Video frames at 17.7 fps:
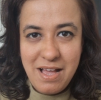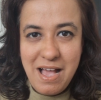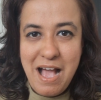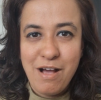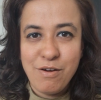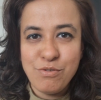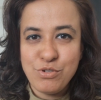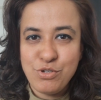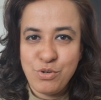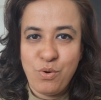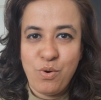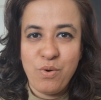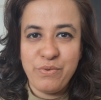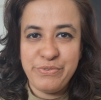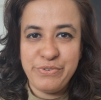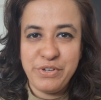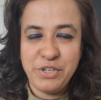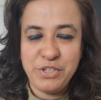out
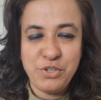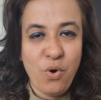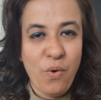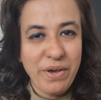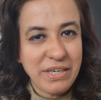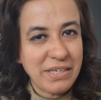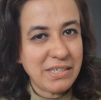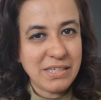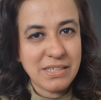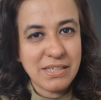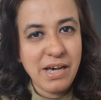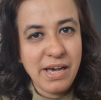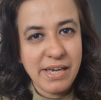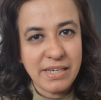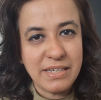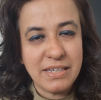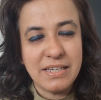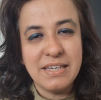of your
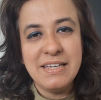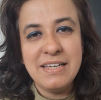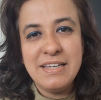ikigai.